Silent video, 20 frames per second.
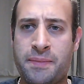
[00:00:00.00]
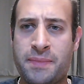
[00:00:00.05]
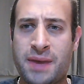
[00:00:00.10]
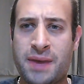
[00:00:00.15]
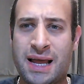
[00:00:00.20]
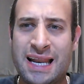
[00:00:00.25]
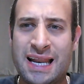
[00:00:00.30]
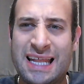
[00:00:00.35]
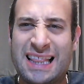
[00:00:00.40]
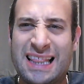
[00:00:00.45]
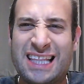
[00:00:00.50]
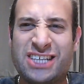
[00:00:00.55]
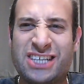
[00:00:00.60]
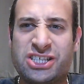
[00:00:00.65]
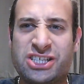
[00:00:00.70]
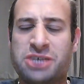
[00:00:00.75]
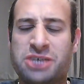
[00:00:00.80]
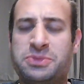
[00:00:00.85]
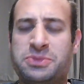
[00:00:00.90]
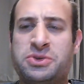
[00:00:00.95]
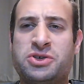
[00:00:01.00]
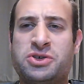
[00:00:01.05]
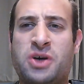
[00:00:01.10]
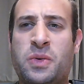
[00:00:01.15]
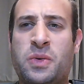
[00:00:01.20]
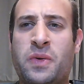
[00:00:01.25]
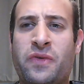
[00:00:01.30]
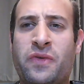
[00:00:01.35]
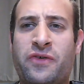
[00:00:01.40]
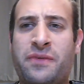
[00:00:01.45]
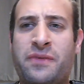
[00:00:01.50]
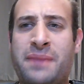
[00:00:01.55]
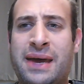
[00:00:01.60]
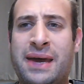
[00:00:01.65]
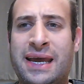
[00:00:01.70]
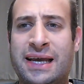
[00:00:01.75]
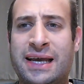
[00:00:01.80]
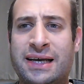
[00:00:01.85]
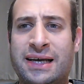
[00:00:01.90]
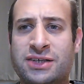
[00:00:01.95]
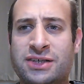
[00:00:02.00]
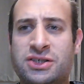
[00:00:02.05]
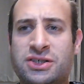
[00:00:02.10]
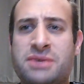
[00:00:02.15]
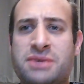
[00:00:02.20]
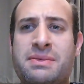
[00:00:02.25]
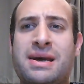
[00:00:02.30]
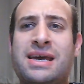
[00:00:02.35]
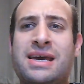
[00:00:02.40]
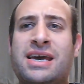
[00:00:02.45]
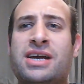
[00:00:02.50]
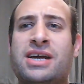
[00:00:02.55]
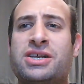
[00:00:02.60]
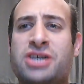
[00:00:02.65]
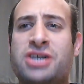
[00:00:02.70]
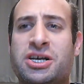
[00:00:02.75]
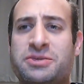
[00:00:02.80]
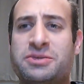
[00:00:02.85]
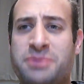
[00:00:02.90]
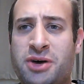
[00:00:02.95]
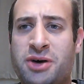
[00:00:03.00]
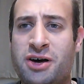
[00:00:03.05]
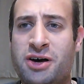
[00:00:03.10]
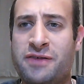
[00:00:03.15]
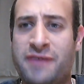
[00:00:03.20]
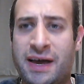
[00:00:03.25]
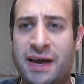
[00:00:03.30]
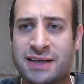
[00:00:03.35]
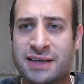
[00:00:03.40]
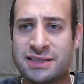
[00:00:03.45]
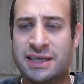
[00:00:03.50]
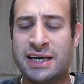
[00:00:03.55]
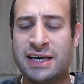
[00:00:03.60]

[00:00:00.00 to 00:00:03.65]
little adjustments I want to make it just perfect.